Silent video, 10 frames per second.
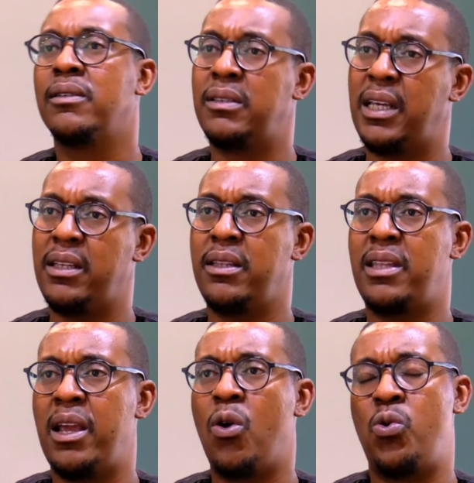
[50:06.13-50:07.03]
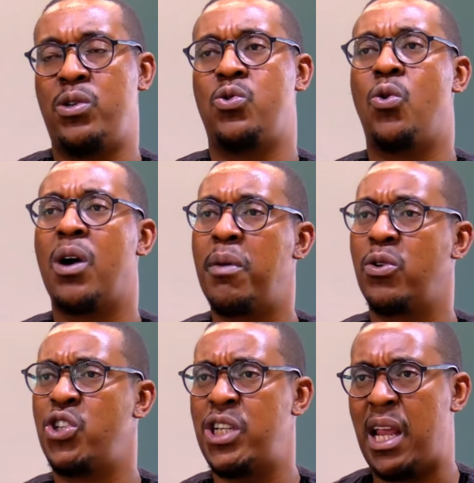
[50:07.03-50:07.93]
They always talk
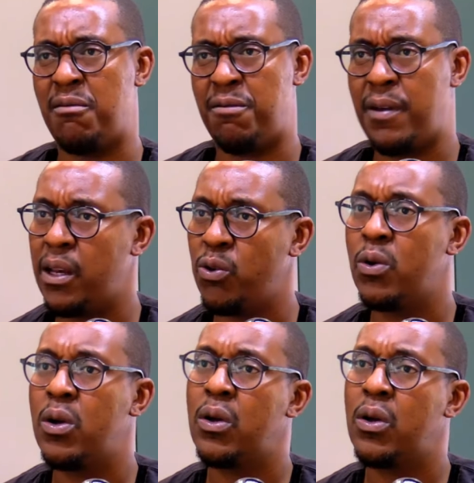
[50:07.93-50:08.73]
about shared value.